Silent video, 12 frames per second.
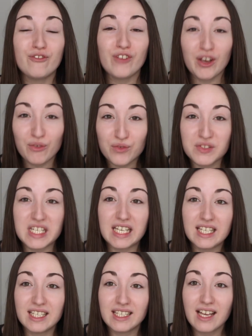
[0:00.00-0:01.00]

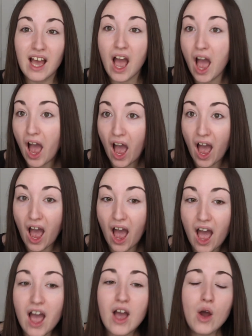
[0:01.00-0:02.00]
50,
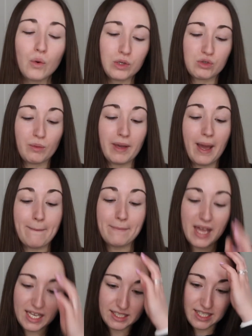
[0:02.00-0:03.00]
which will be
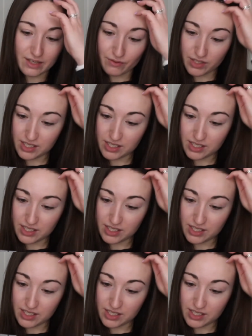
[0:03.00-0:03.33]
amazing for the